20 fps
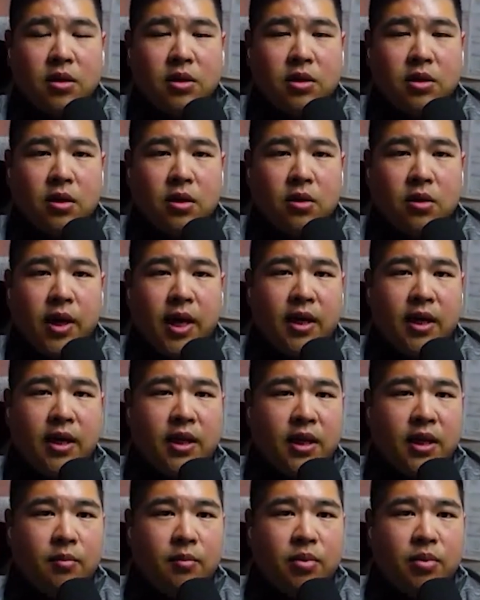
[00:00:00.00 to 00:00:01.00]
So okay.
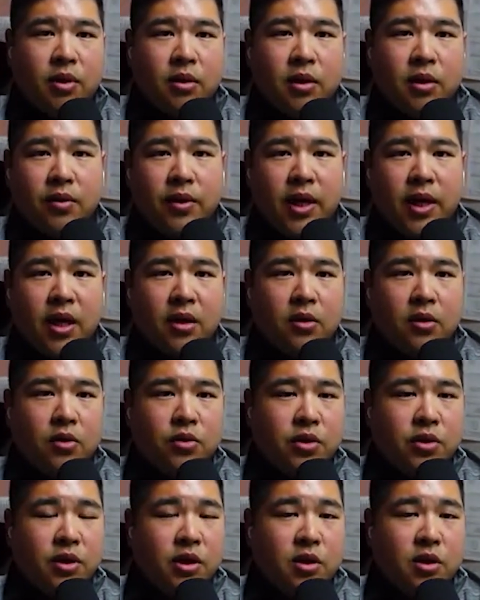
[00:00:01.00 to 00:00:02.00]
anything below that,
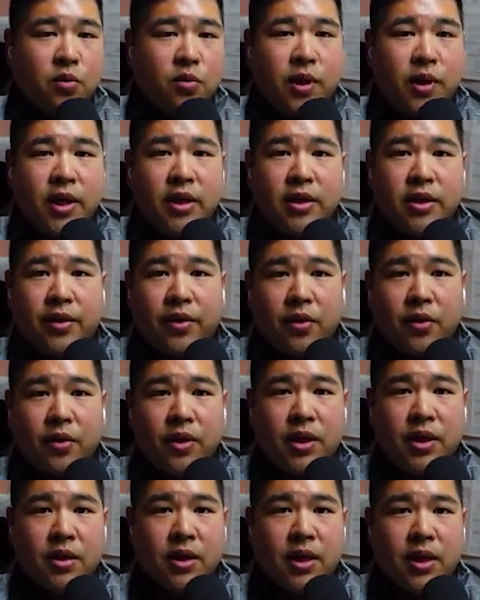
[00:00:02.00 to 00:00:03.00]
closer to 20 to
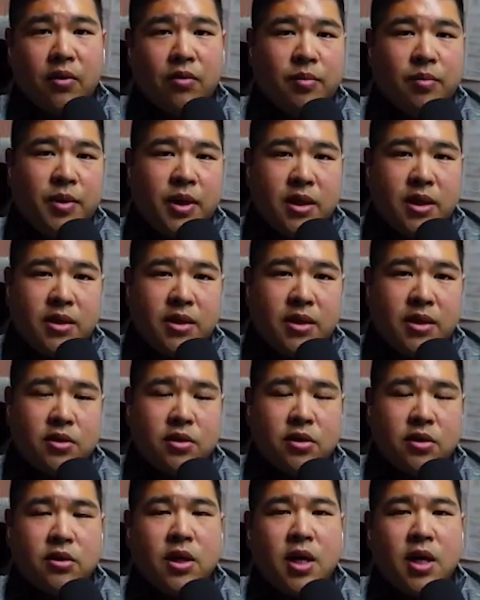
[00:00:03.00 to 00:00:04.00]
30, that would be
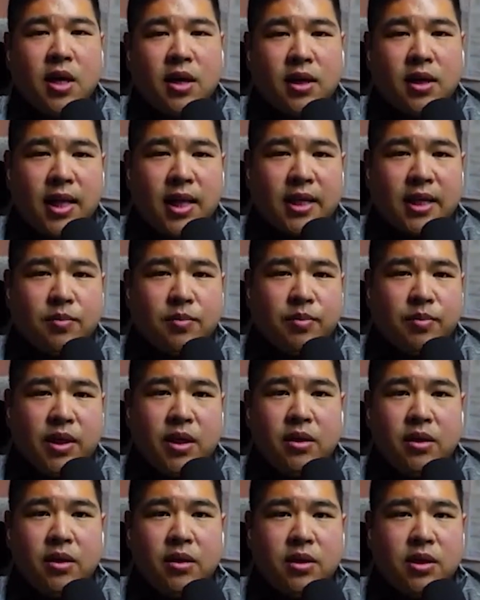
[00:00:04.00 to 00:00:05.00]
considered class
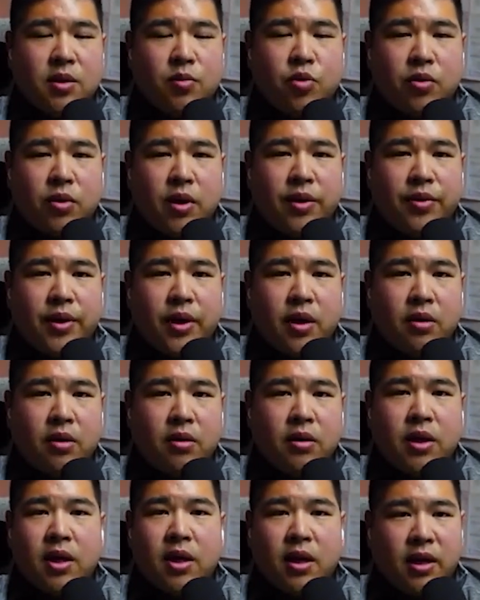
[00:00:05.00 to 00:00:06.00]
B, somewhere around
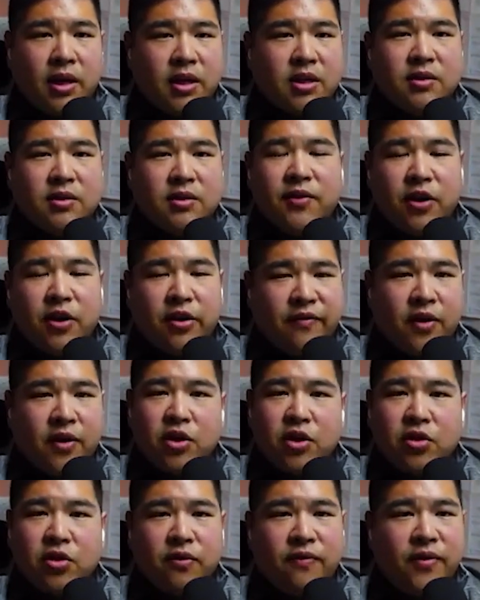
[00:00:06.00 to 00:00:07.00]
there. Uh, it's very
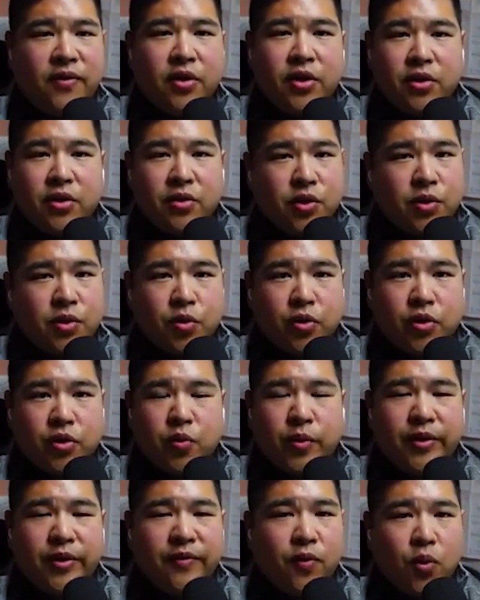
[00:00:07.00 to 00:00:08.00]
functional, very usable,
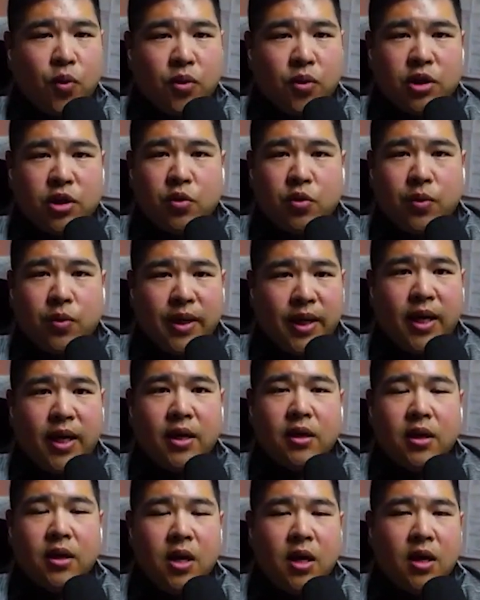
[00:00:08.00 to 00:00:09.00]
24 to
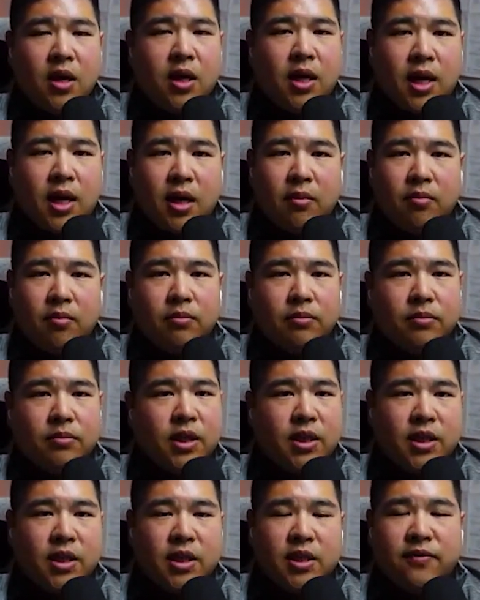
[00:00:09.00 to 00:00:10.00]
28 um,
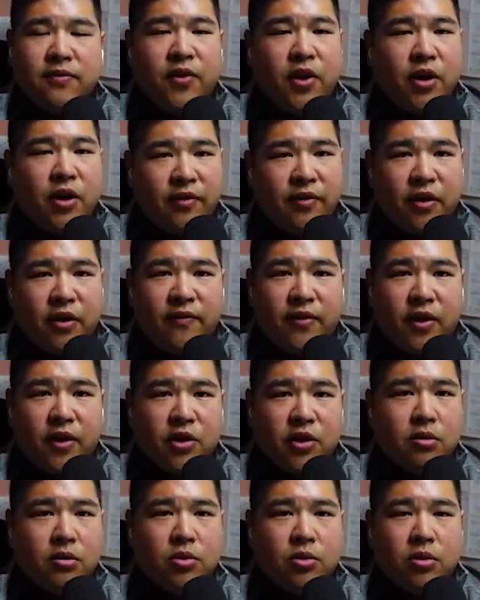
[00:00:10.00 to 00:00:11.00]
is very, very
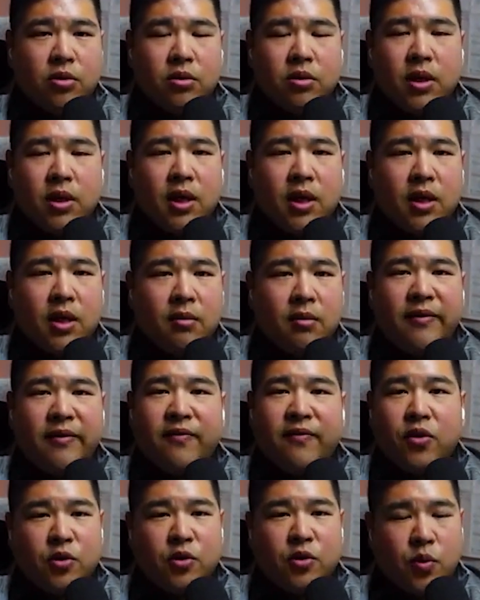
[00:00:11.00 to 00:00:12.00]
functional. Uh, my
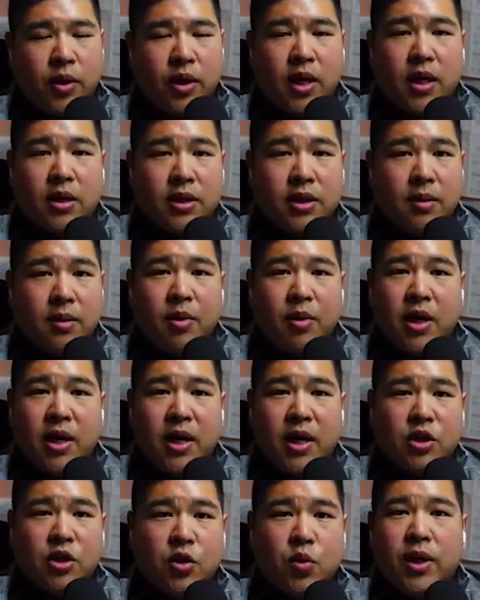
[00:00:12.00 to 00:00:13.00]
first warehouse I bought
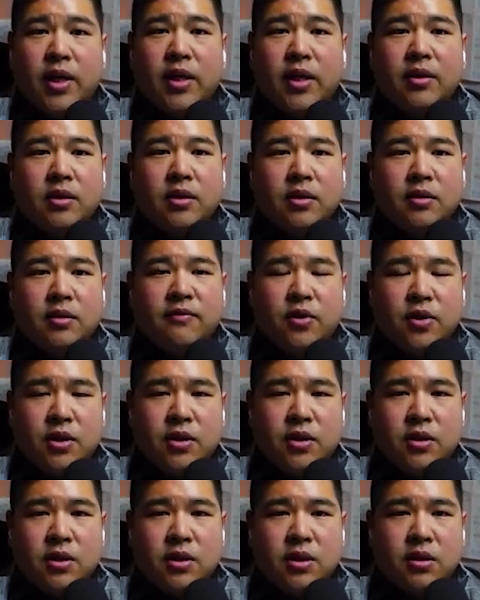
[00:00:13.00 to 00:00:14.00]
20 foot
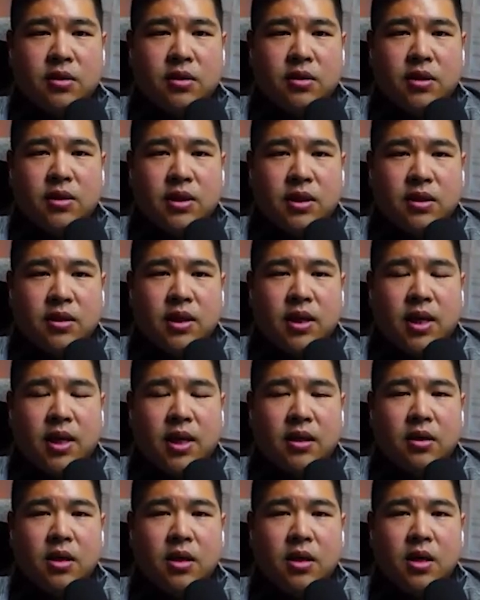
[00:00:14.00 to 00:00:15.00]
ceiling ceiling
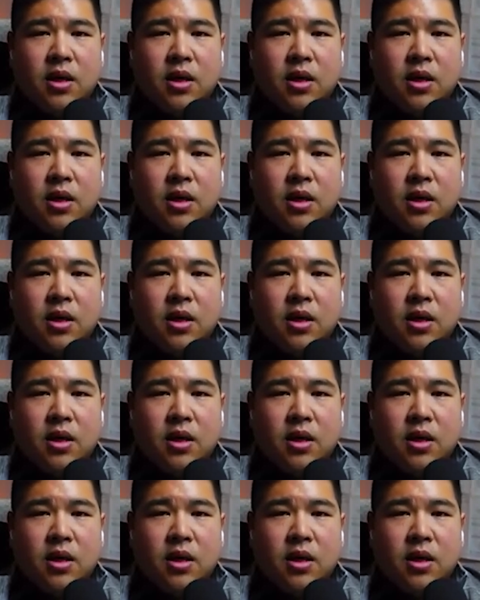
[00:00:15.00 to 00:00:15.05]
height.